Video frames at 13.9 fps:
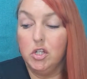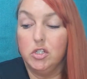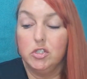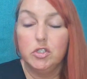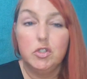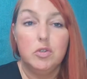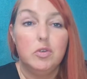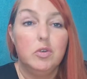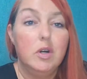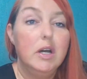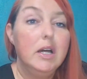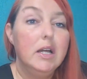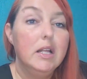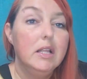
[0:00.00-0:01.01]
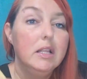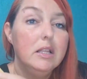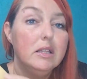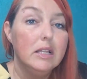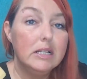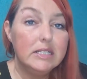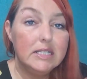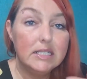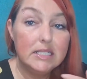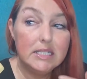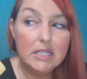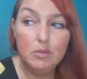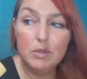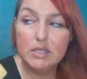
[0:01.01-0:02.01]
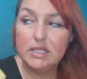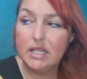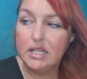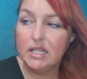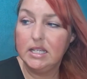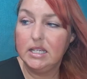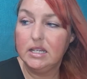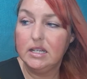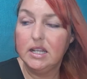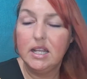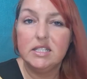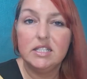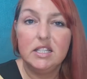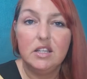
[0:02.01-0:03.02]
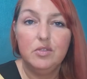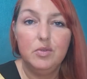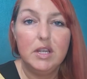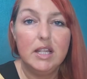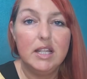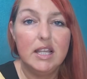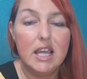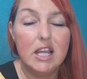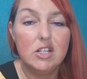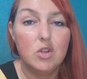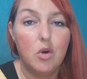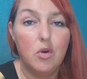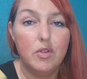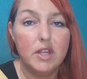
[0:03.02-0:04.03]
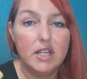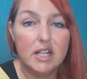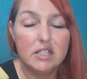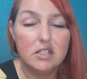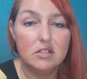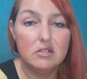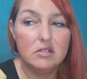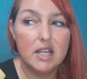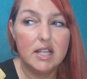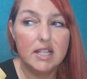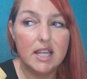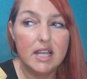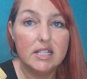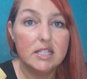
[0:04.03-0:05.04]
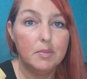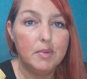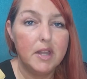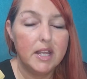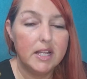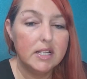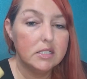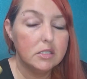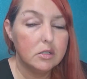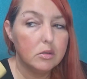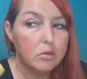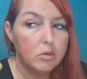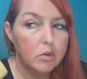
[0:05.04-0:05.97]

So let's see what's in here and see if we can guess all the crystals and guess the price.